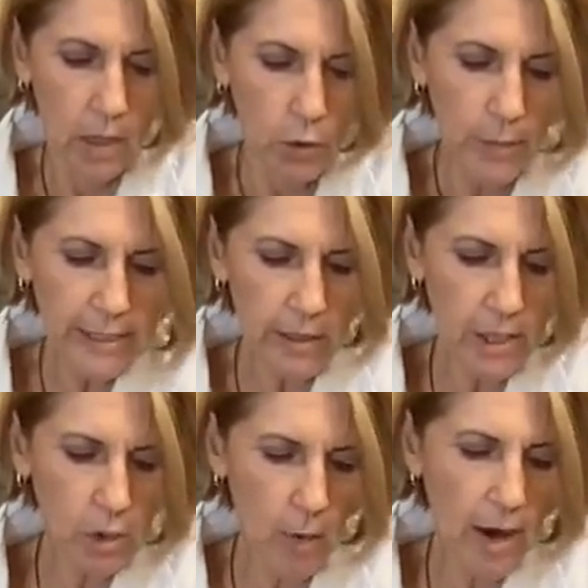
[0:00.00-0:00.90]
The reason
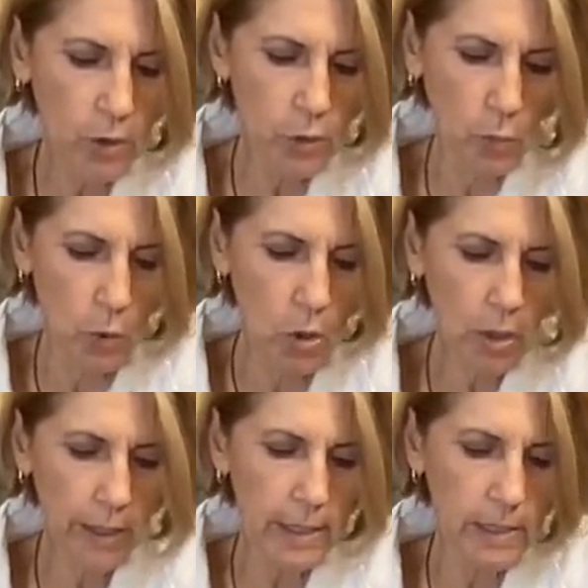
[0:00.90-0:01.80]
these crackers
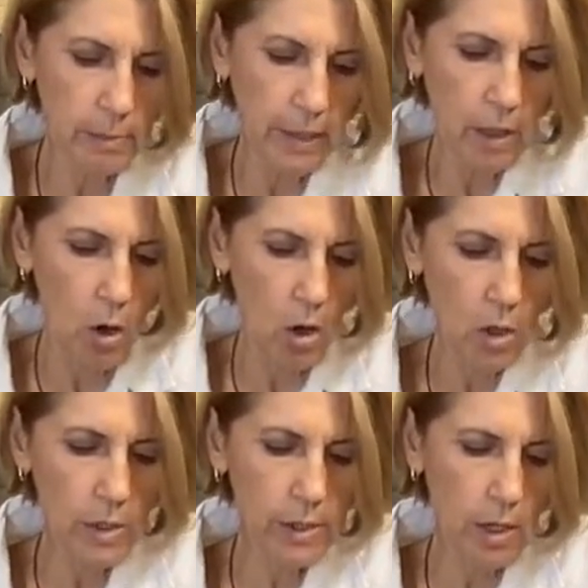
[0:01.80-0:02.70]
work is
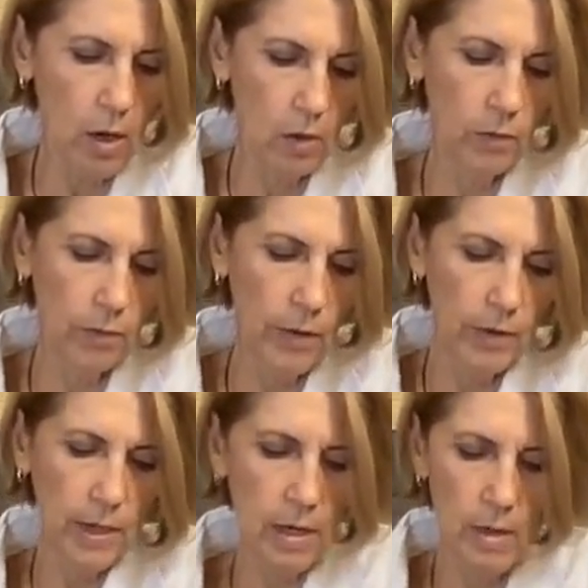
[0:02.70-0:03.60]
because of
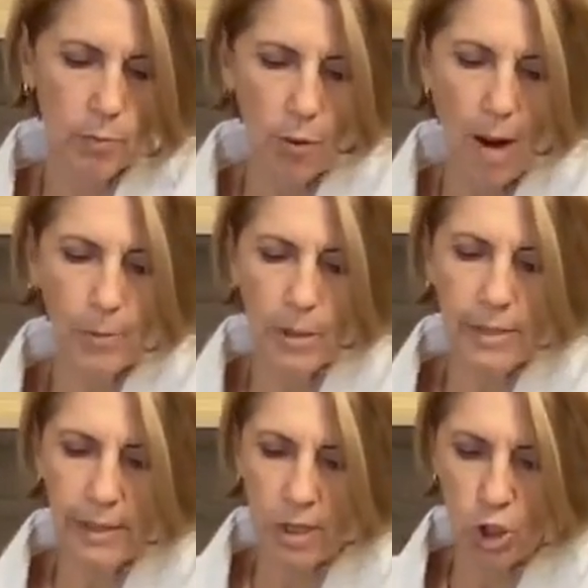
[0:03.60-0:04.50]
the
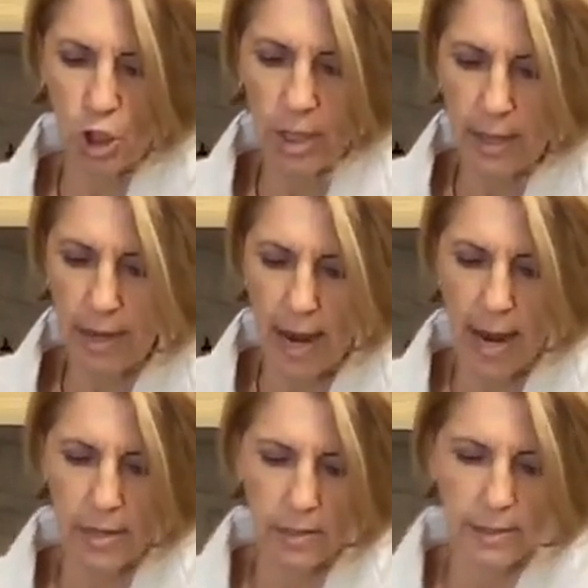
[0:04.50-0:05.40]
properties that chia
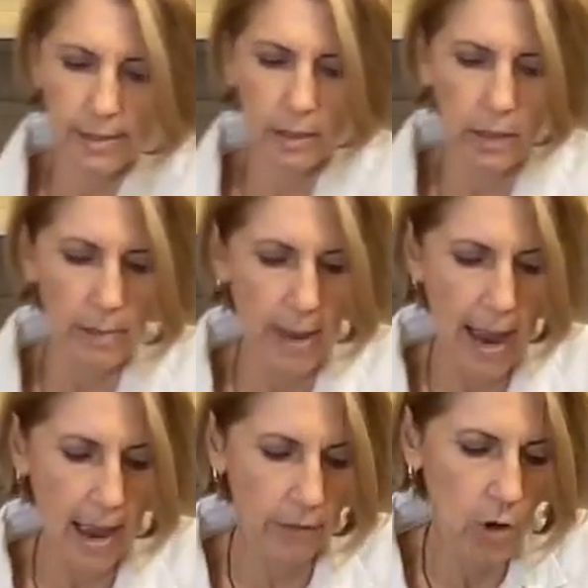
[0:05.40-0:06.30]
and psyllium
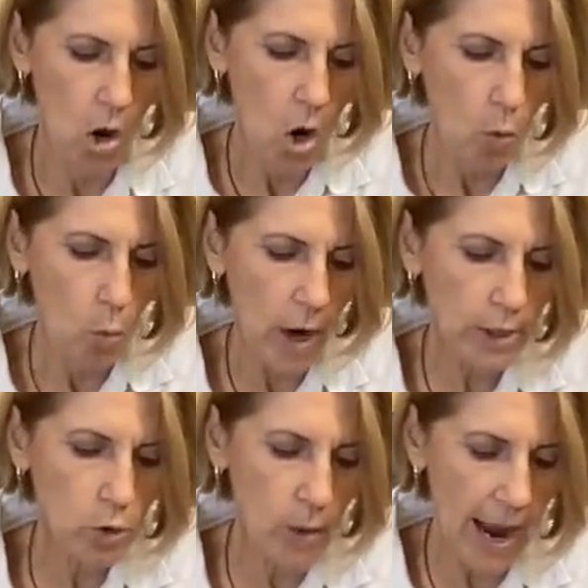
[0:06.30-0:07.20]
have.
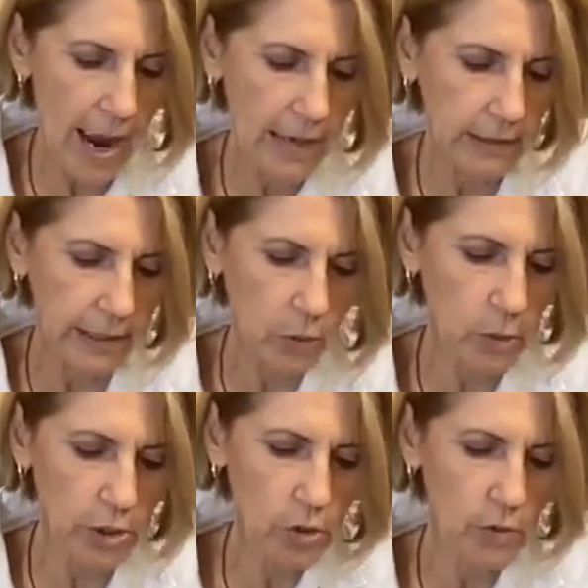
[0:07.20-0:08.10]
When you add
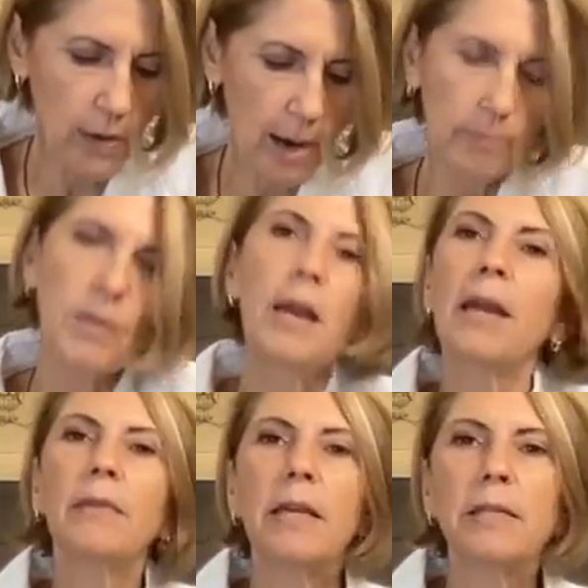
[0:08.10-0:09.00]
liquids to them,
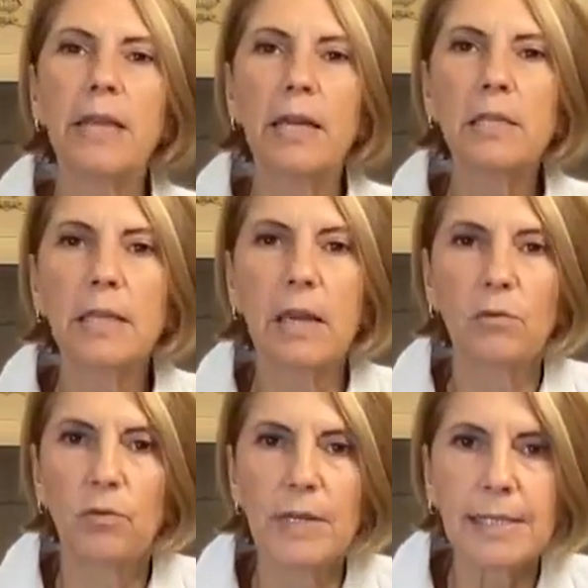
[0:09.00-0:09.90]
they tend to get
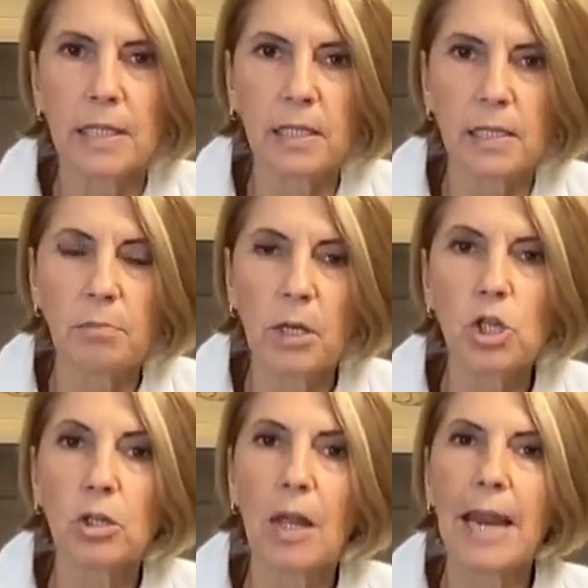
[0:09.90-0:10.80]
viscous,
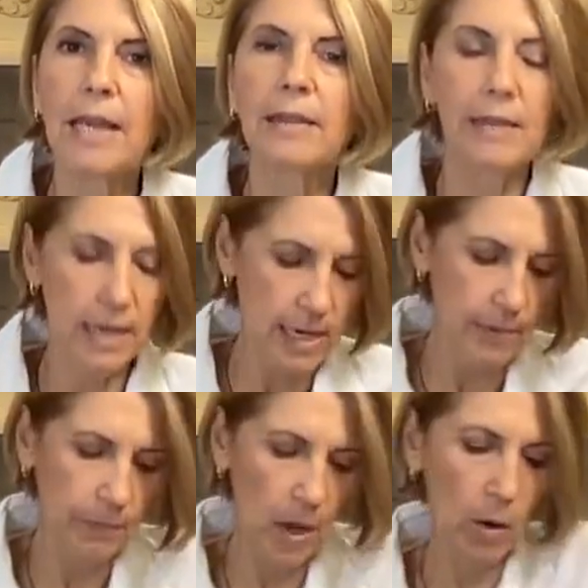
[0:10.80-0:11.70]
much like the
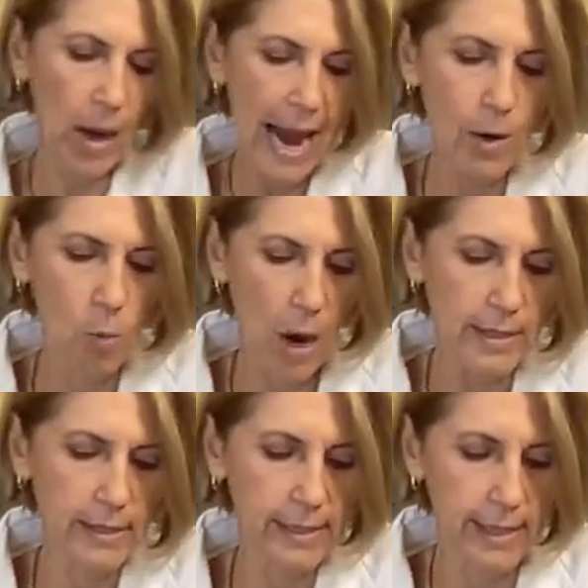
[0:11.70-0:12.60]
egg
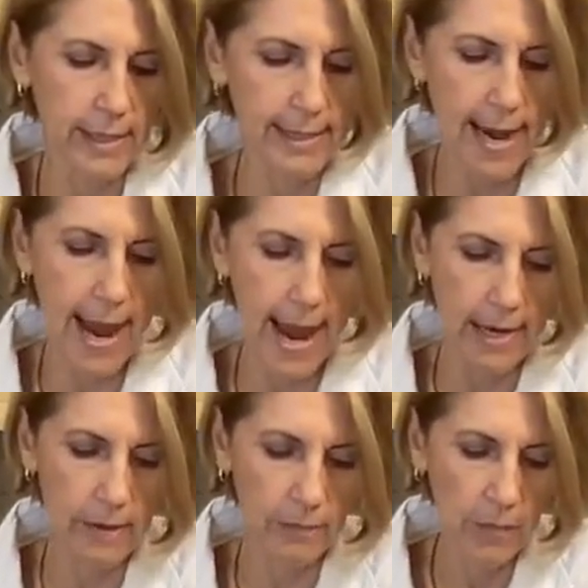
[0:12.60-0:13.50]
whites in an
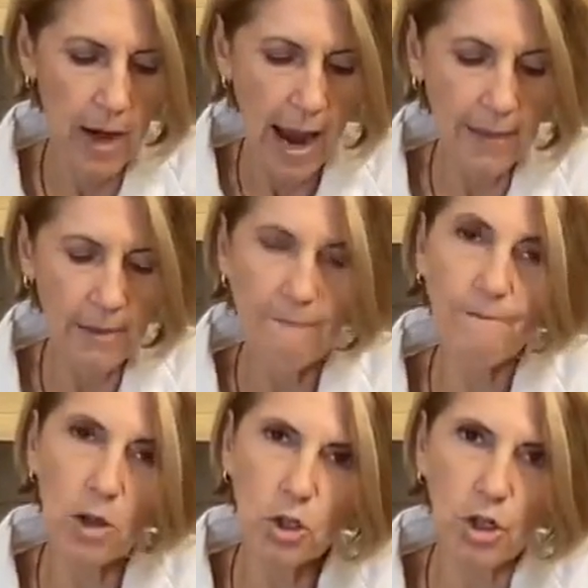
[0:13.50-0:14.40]
egg. And they
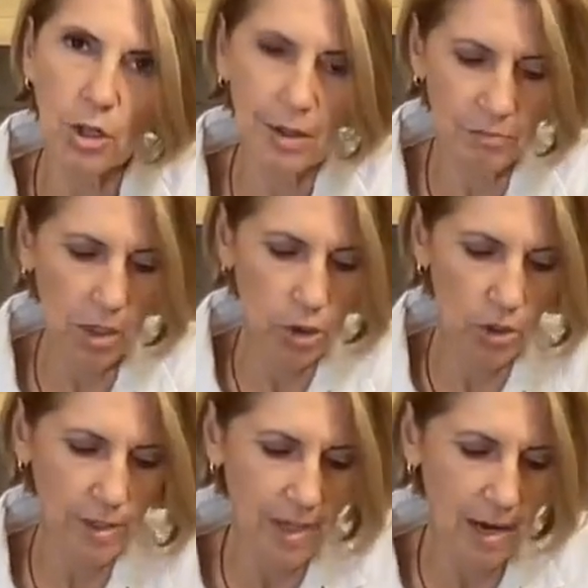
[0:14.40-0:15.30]
function in much
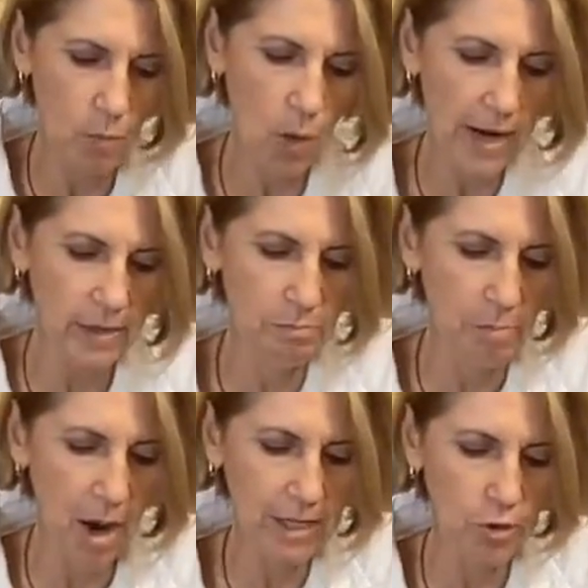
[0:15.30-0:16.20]
the same way to
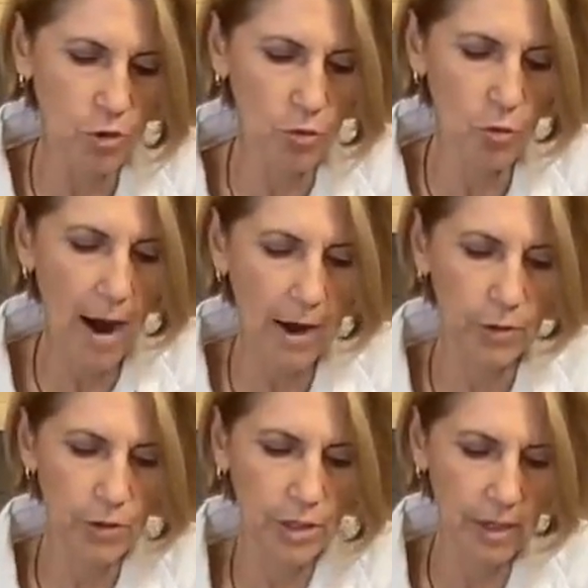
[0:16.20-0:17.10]
bind your
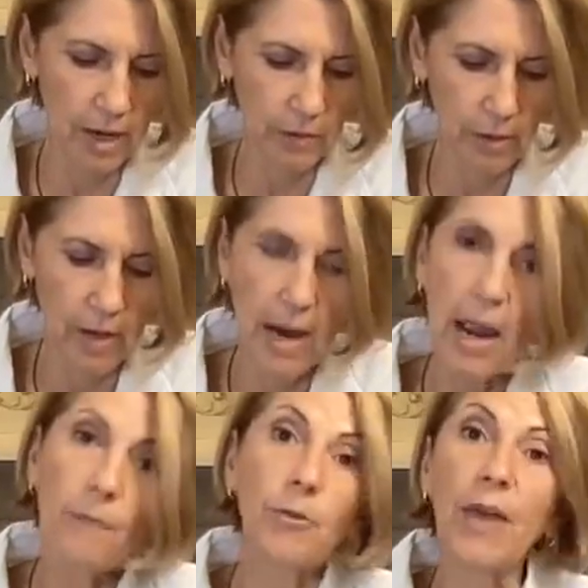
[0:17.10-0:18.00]
cracker together.
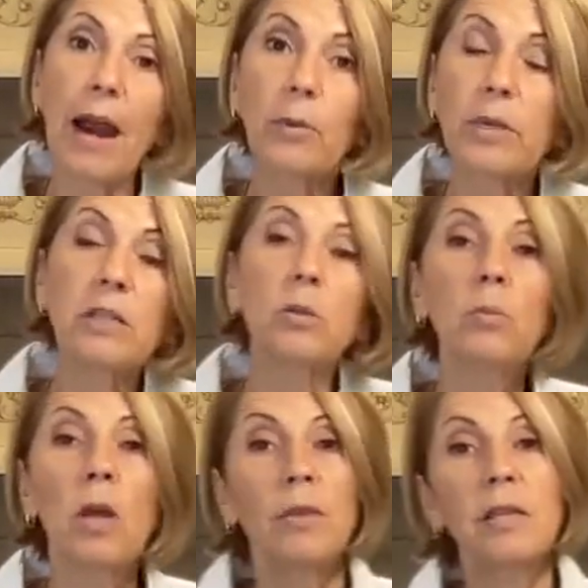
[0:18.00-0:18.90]
For that
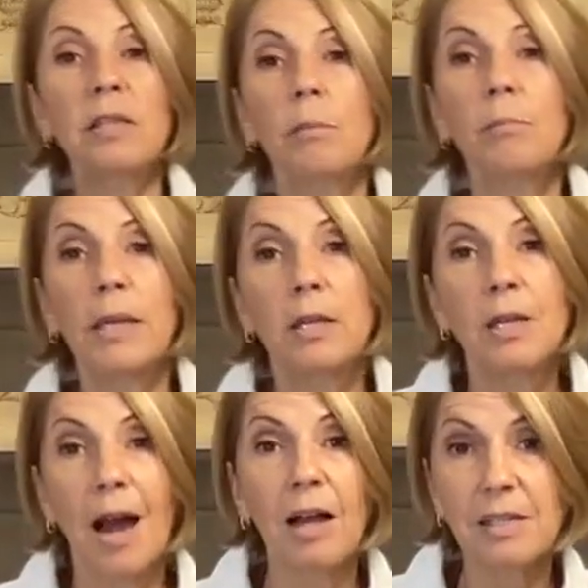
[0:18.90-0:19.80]
reason, this can be a
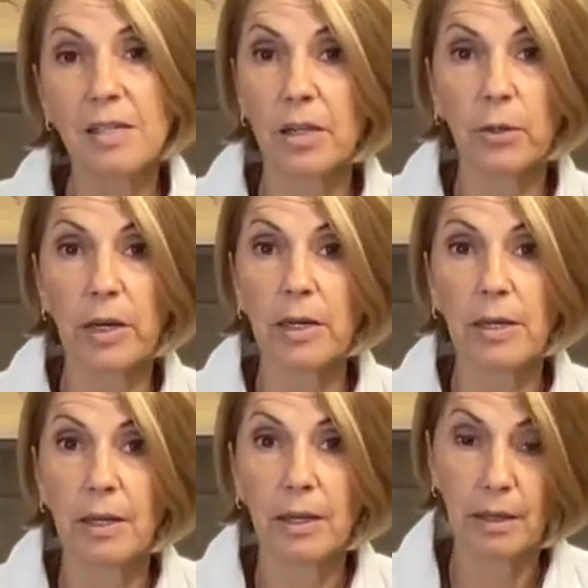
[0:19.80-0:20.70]
non-dairy,
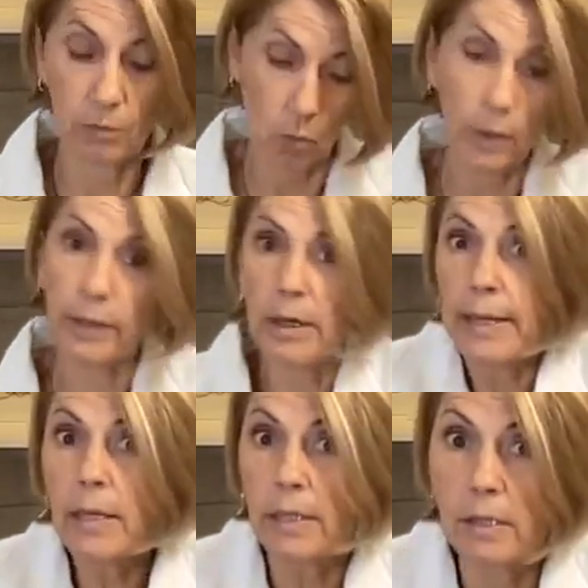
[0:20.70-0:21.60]
or it
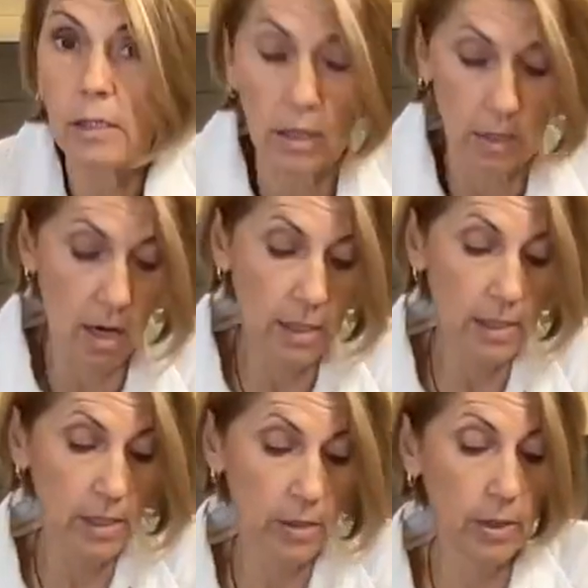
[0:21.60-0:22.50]
is a
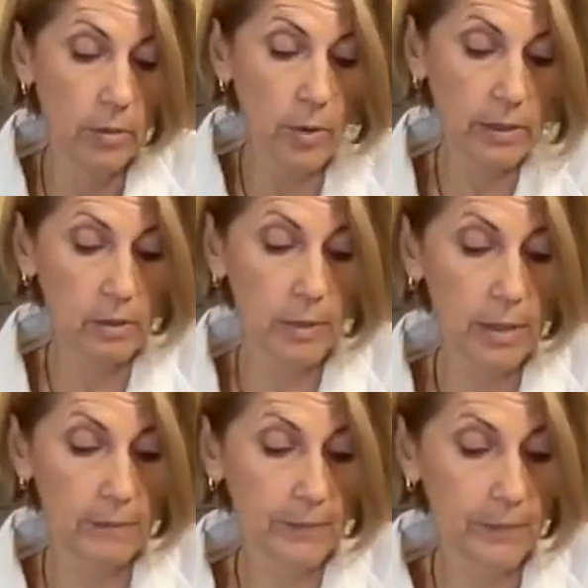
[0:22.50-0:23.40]
non-dairy recipe.